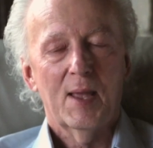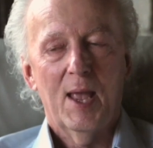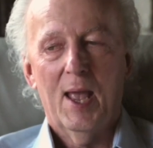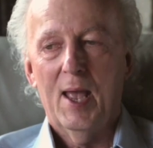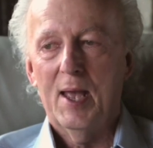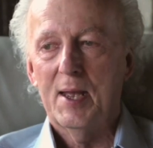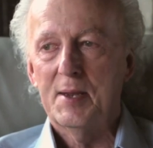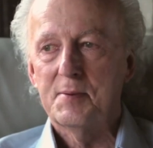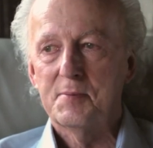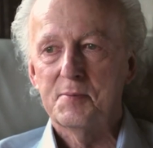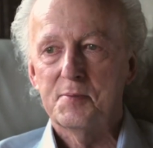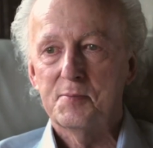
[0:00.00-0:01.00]

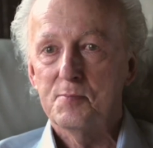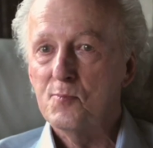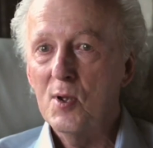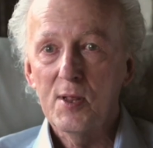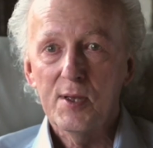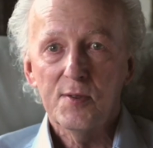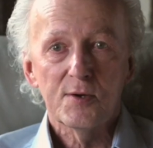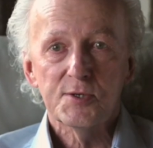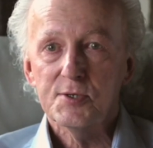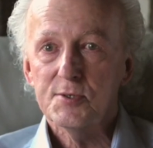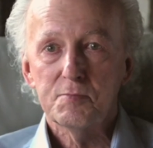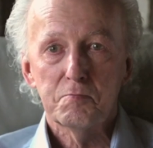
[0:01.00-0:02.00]
And really,
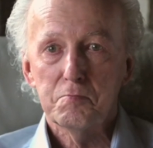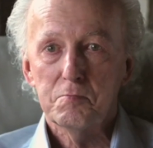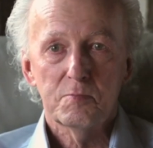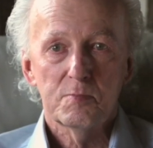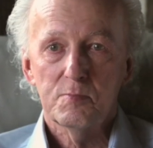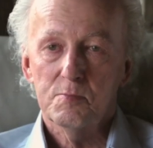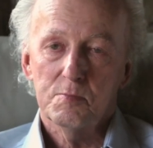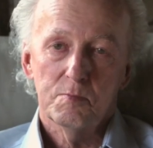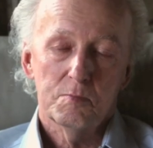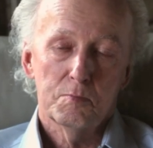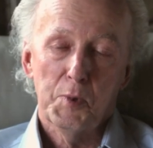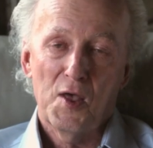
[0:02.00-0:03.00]
there's
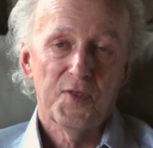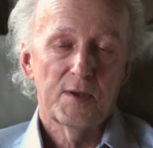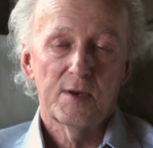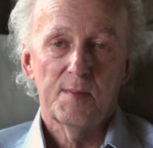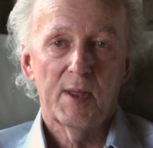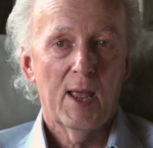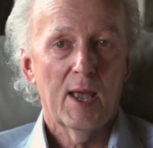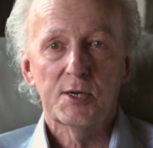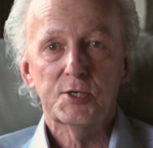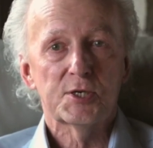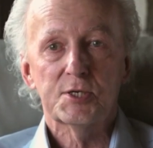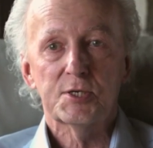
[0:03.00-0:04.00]
nothing to be
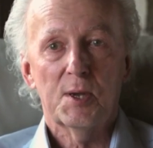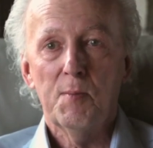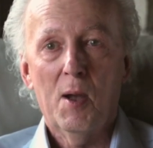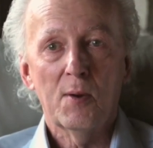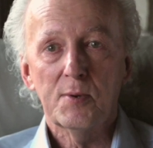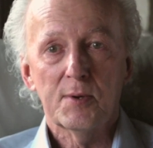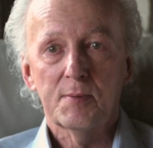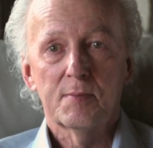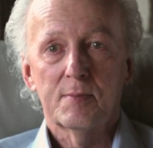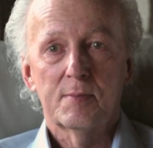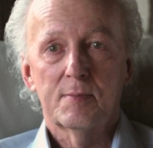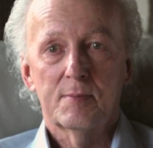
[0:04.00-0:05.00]
anxious about.
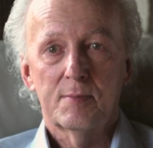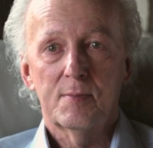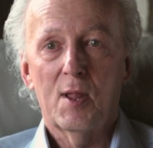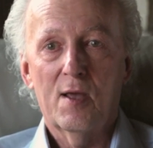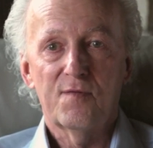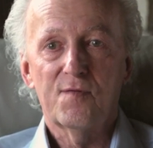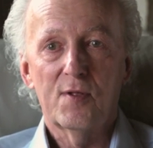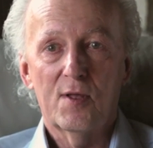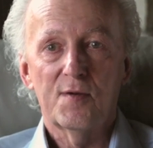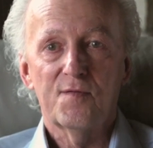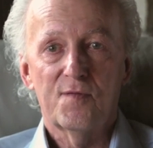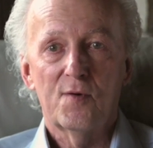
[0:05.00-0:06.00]
Life will
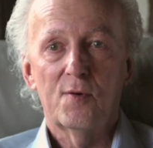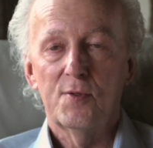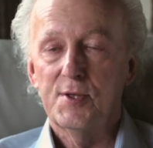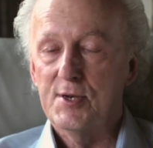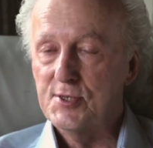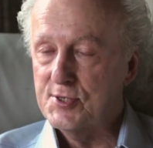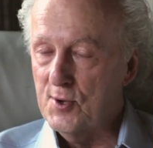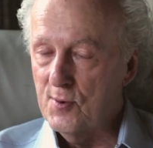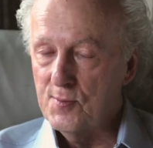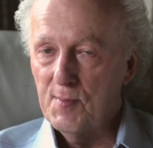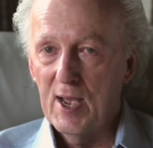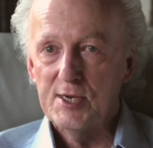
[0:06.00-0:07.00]
unfold in its
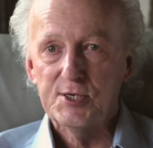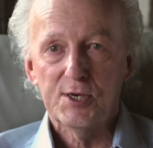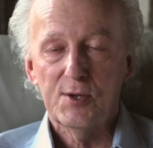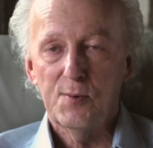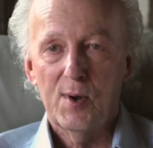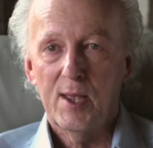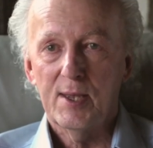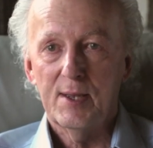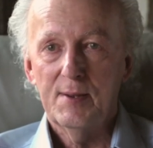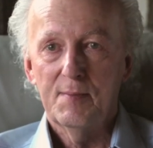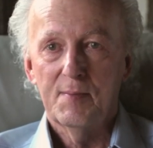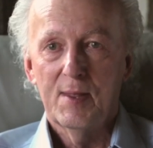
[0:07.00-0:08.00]
own magical way.
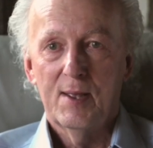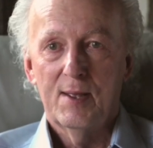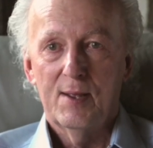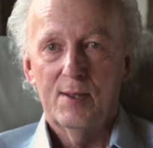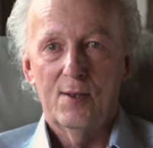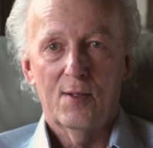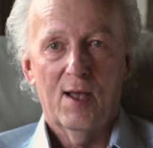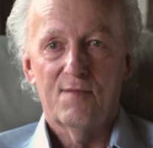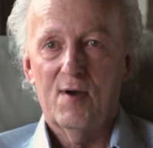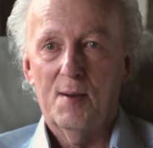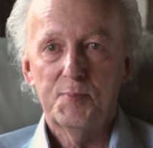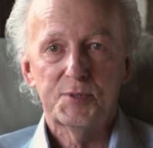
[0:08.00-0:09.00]
You'll
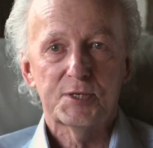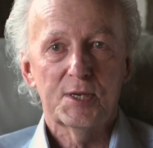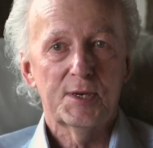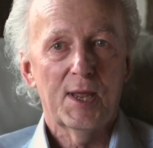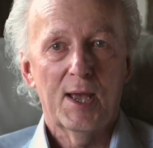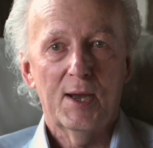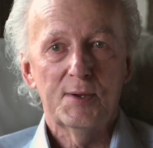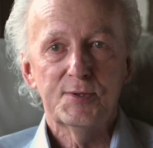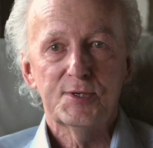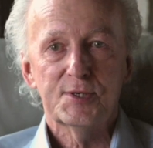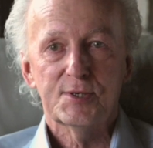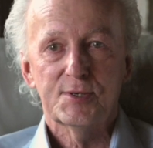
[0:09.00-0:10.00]
have ups and
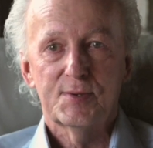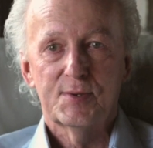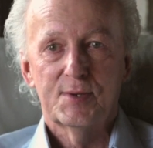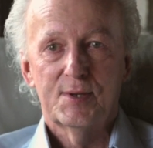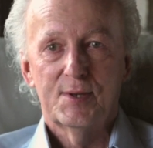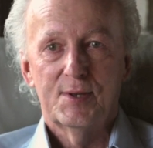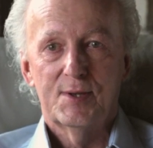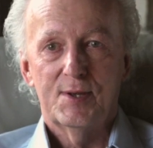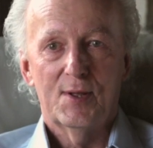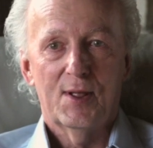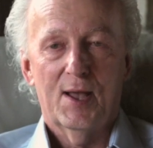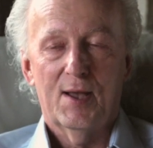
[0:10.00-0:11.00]
downs.
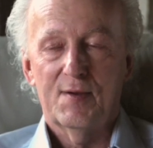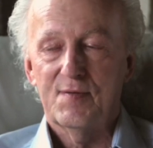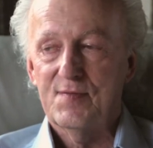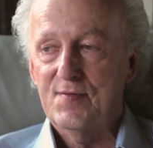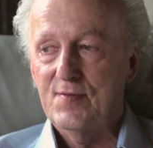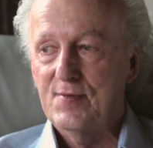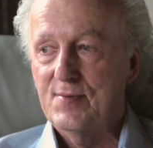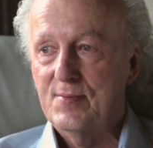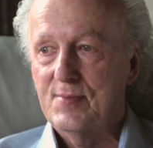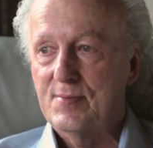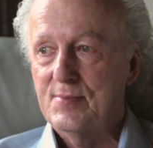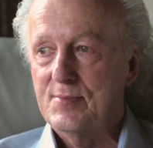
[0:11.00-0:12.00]
You'll have
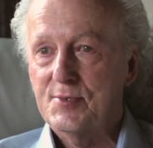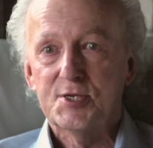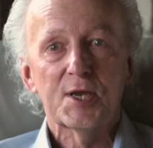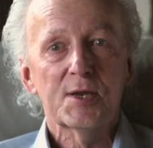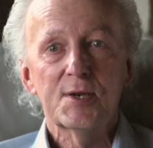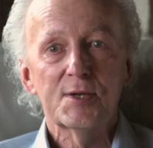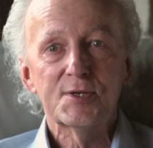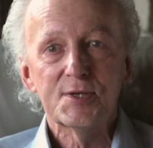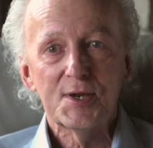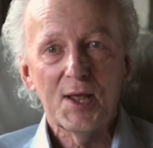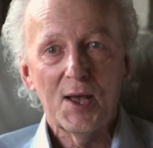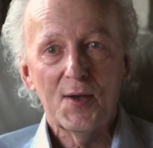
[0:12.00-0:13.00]
sickness
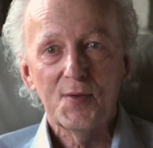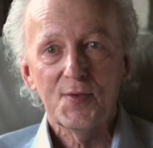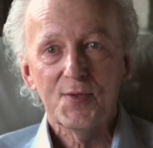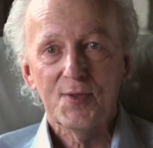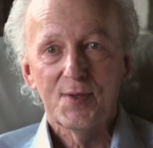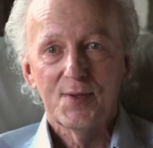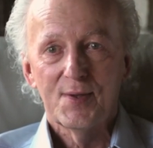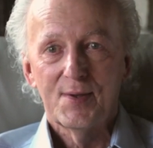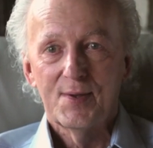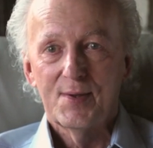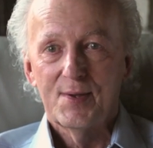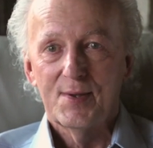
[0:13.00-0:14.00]
and health.
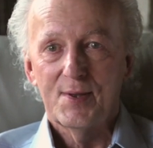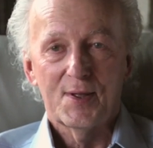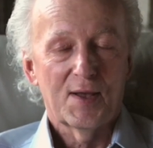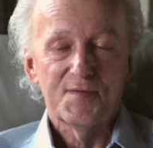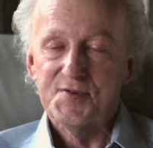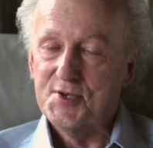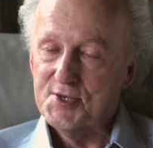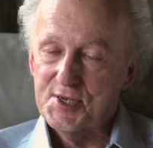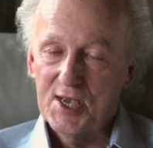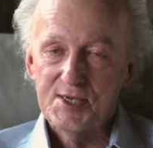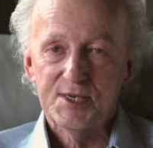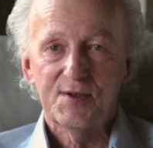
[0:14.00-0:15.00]
You'll have
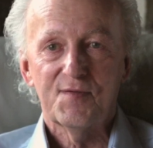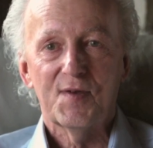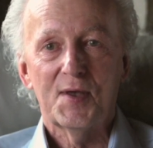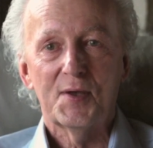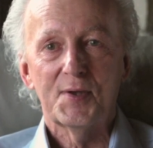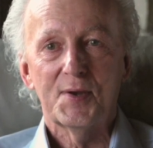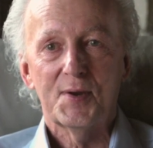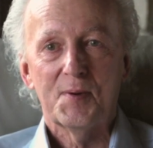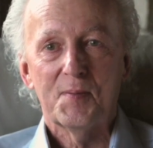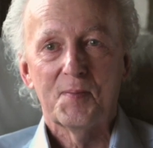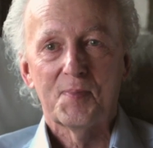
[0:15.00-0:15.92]
success and failure.